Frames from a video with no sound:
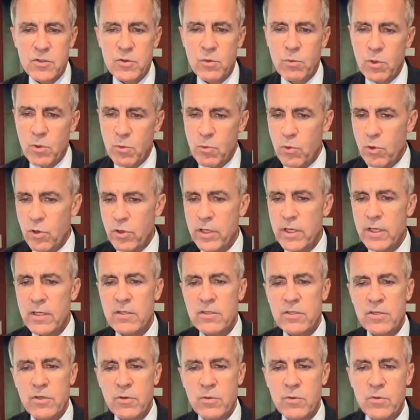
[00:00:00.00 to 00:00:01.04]
So we're
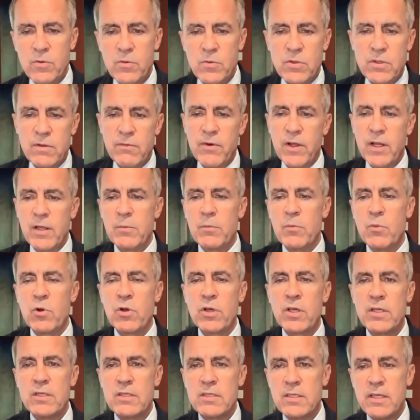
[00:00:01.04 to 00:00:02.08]
working to develop
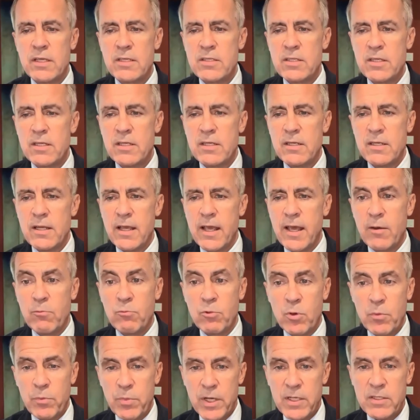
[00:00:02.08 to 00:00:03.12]
more consistent
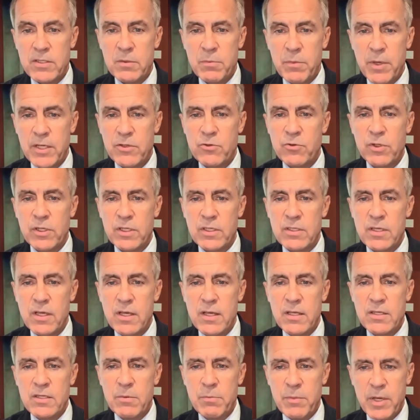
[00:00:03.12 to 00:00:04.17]
and robust metrics
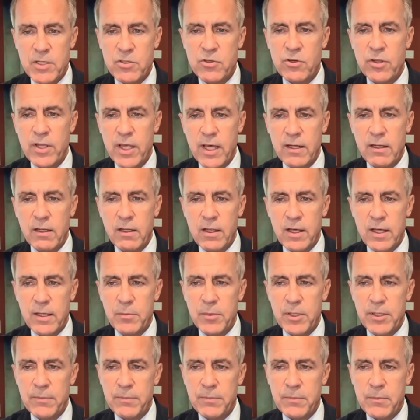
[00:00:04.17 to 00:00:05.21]
to measure that
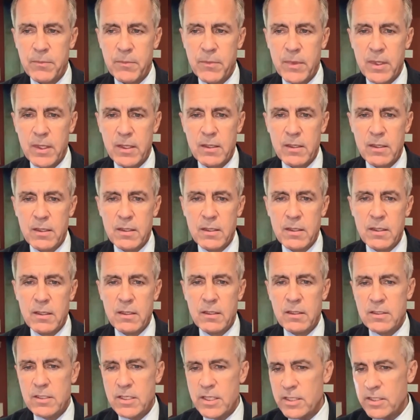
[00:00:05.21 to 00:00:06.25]
alignment.
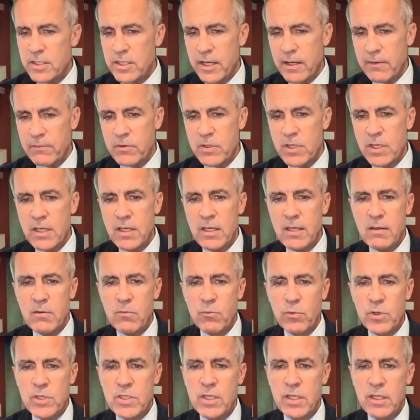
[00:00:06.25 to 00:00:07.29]
The TCFD
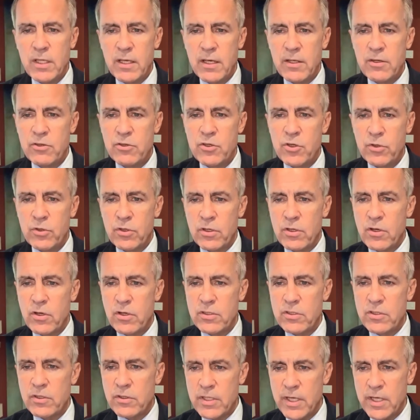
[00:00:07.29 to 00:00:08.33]
recently undertook a
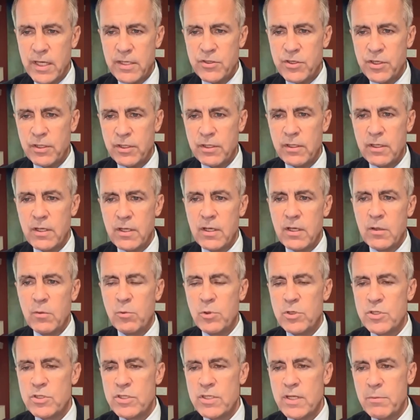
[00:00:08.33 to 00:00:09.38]
consultation
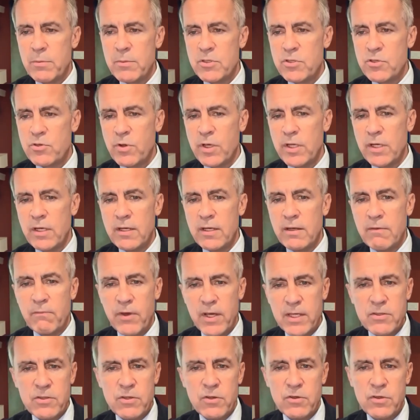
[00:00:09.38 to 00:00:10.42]
which demonstrated
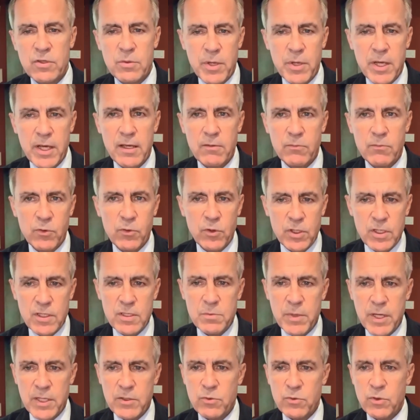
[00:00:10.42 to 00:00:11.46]
investor demand for
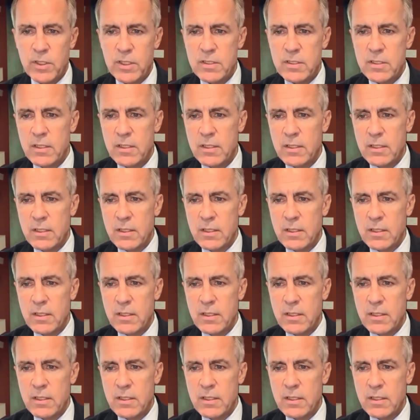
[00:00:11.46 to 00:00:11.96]
these metrics.